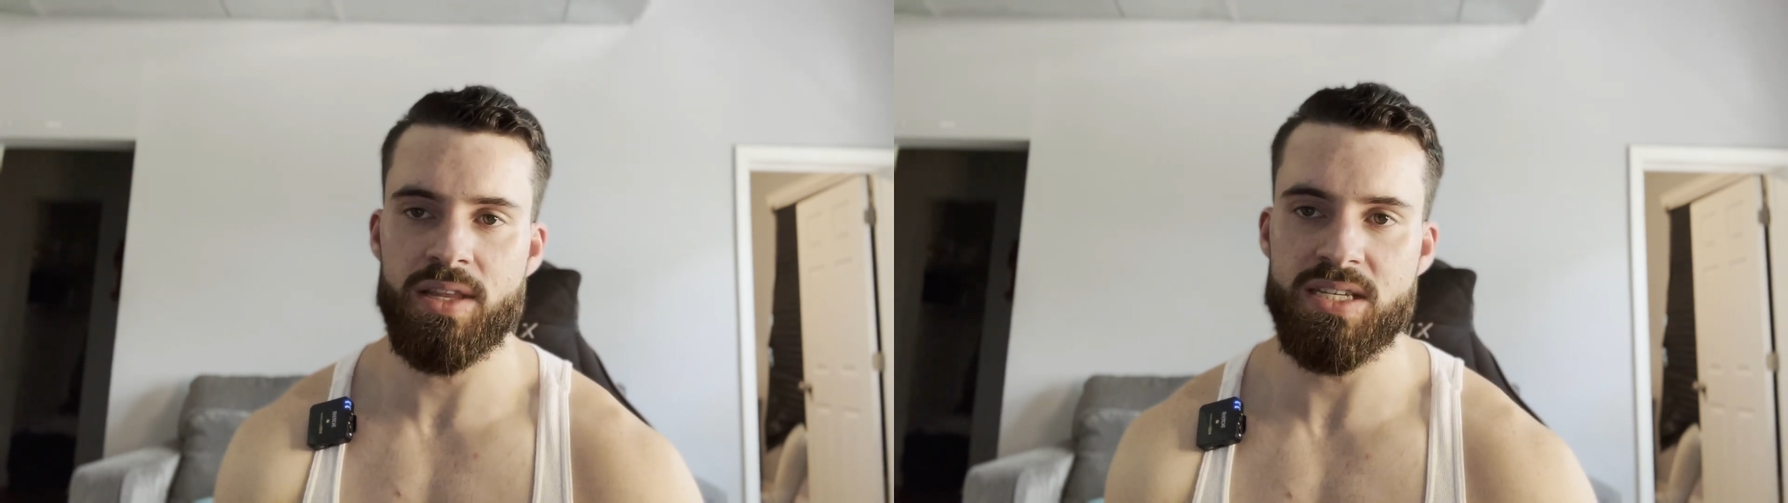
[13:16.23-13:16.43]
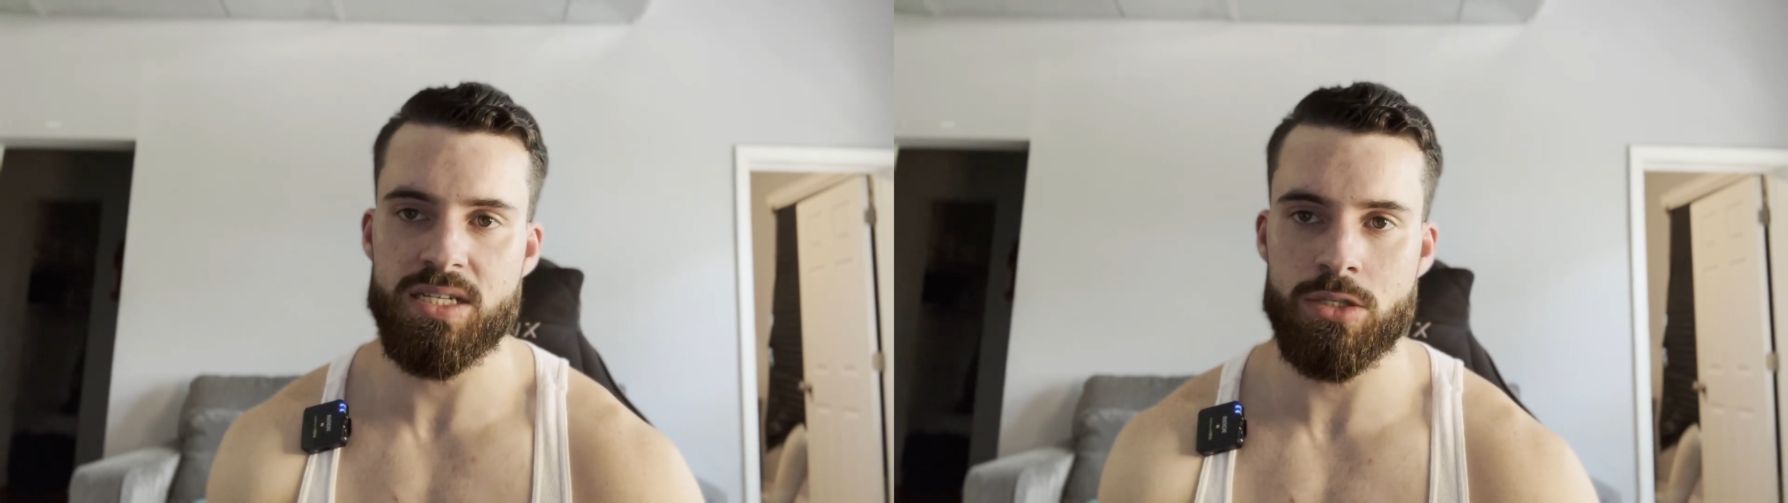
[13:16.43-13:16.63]

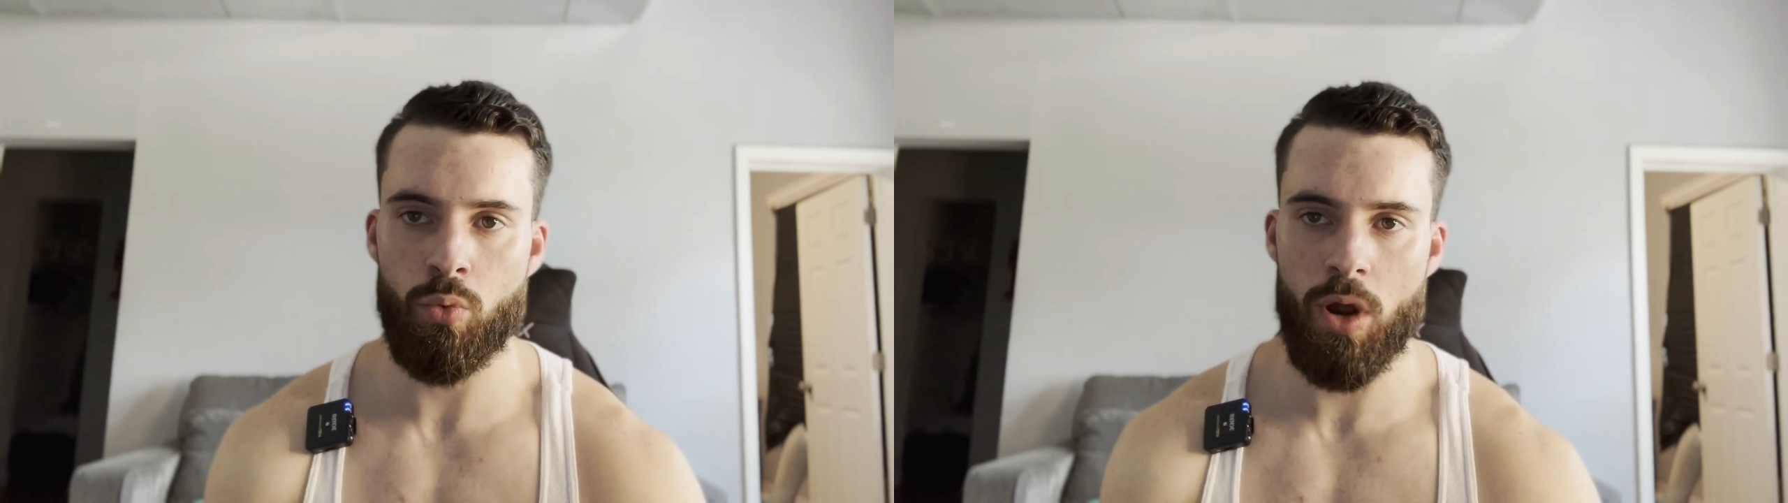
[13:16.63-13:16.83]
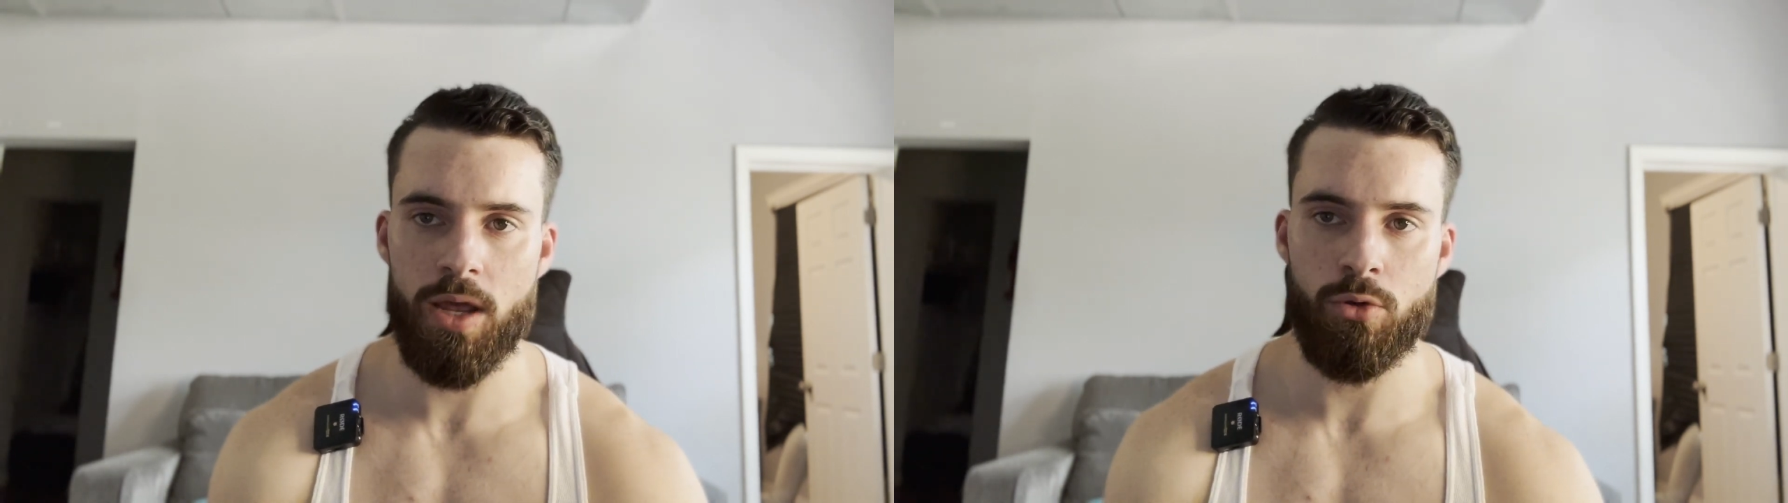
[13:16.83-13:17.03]
this is the
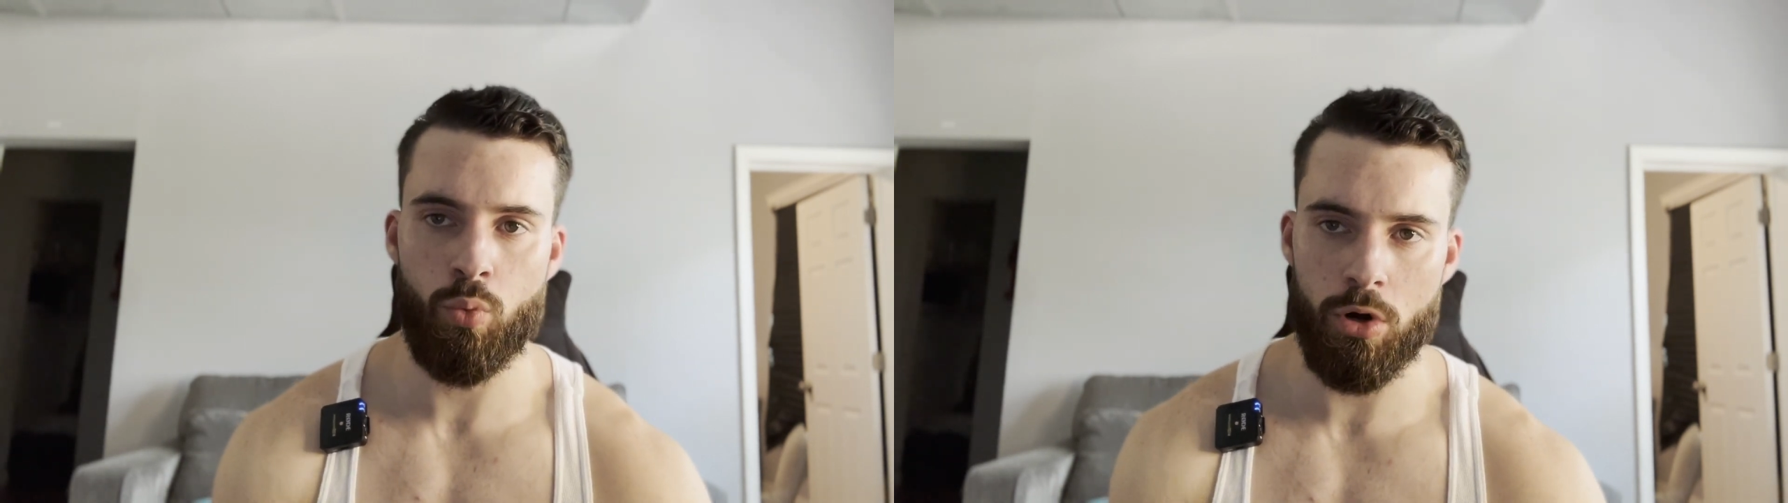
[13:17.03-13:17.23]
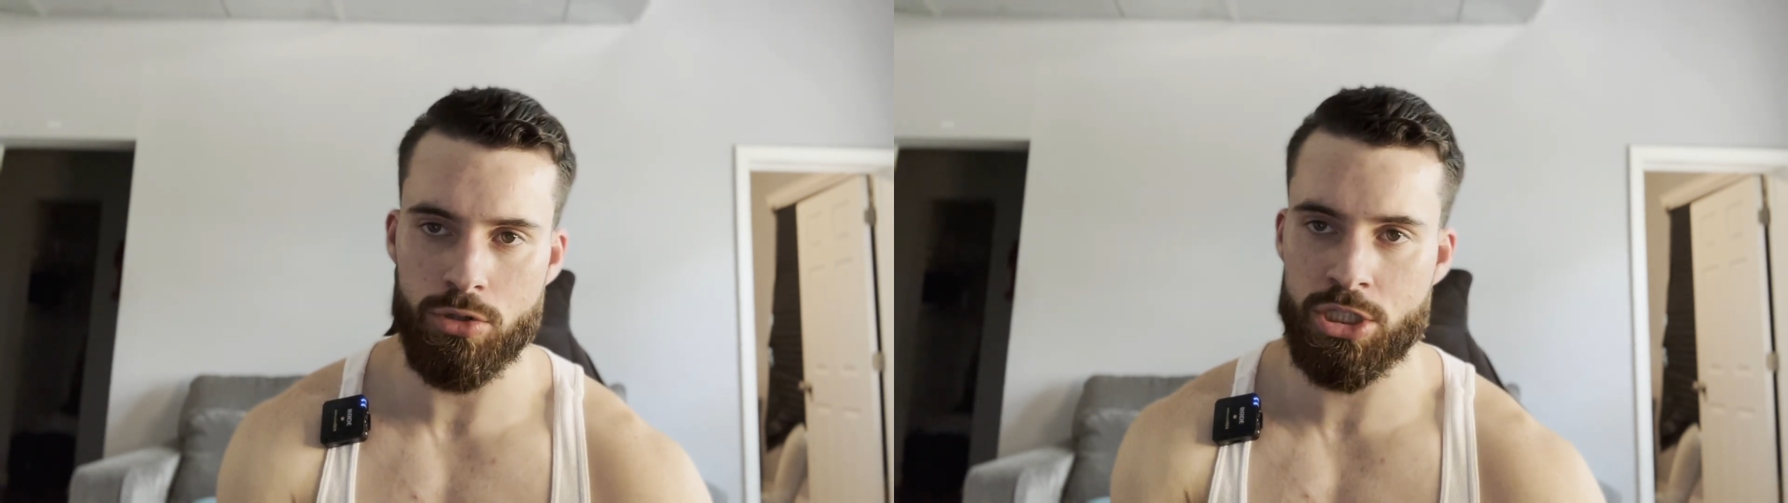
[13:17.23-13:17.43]
way the
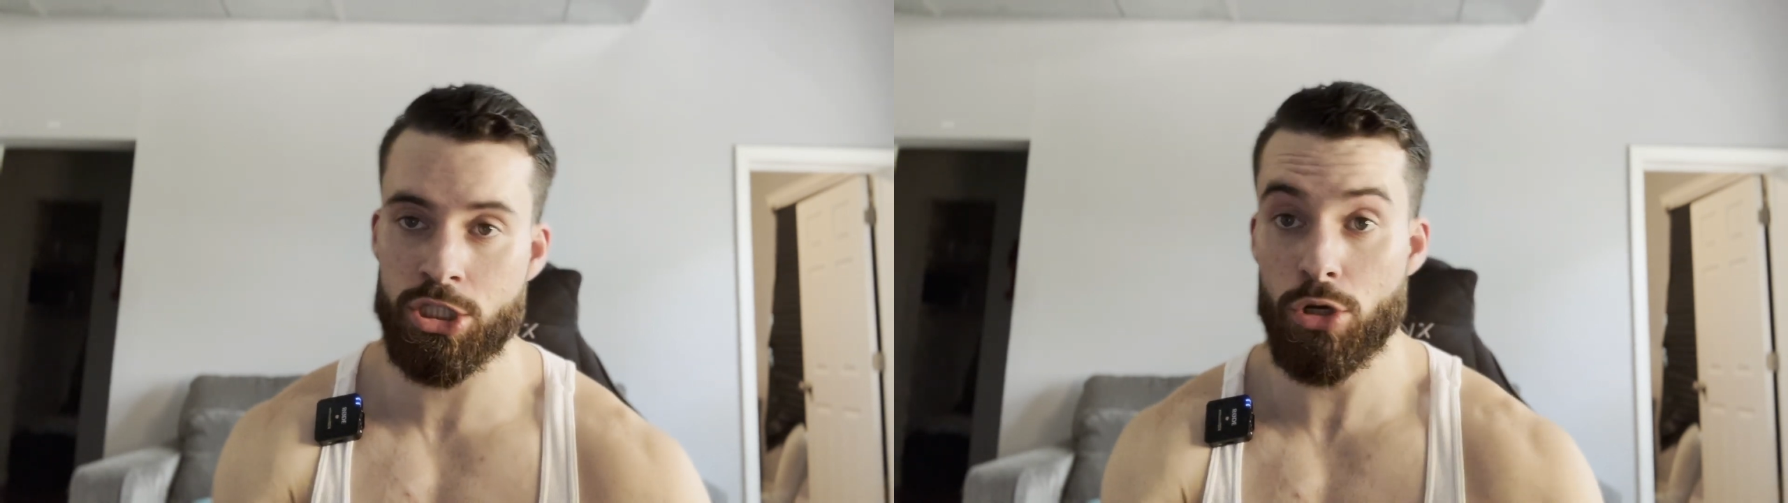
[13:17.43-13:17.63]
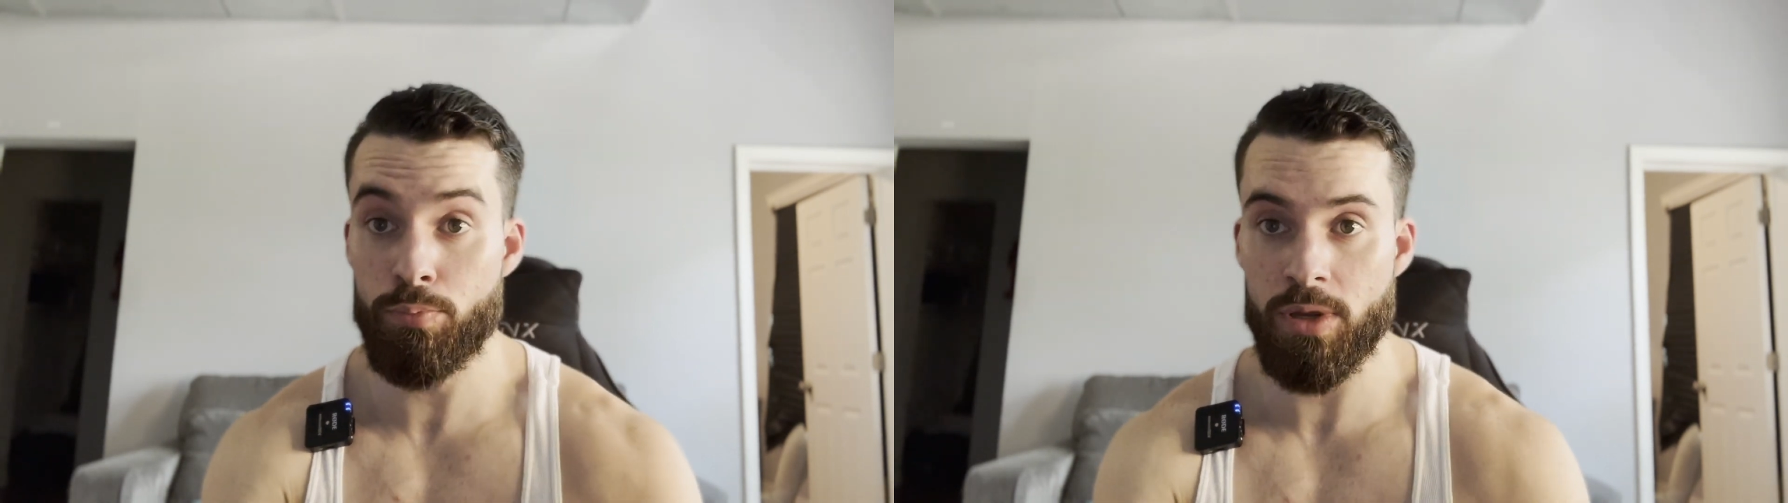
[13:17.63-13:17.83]
world should